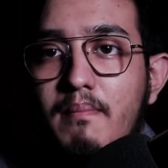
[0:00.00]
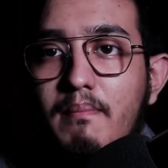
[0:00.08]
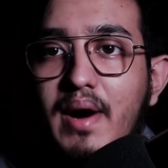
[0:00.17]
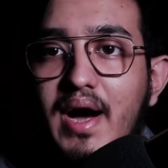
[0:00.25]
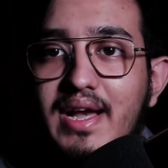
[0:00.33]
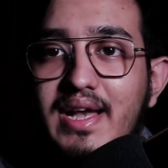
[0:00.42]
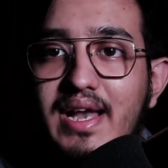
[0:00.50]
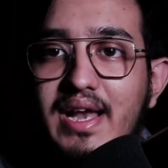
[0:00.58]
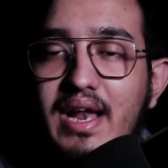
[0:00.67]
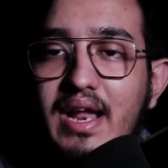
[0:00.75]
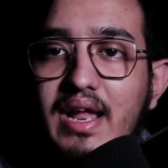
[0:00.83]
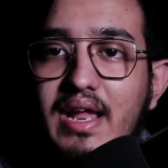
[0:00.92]
But
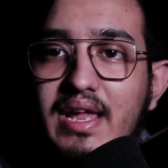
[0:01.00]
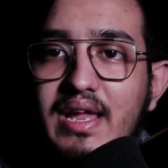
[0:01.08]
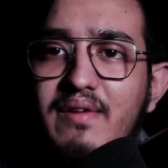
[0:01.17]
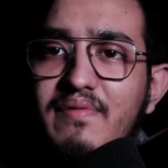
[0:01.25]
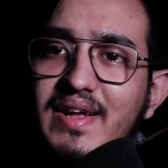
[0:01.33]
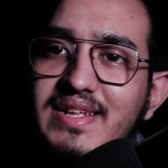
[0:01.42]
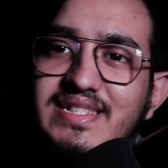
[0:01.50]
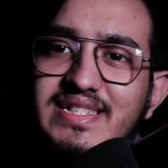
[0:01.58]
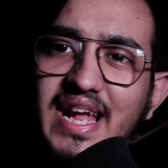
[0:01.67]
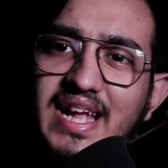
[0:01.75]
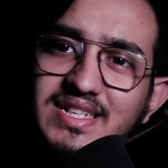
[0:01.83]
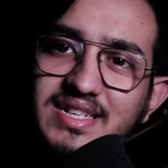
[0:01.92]
if I
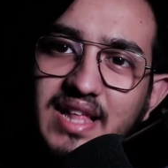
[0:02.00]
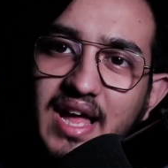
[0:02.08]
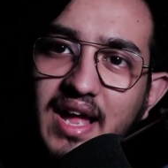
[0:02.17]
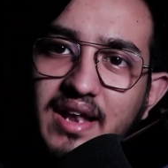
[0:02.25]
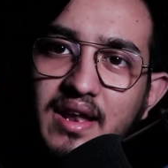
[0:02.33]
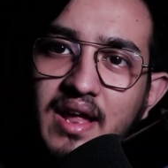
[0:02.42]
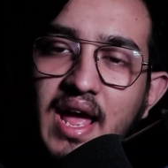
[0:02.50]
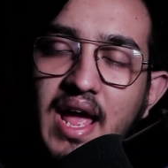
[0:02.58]
change that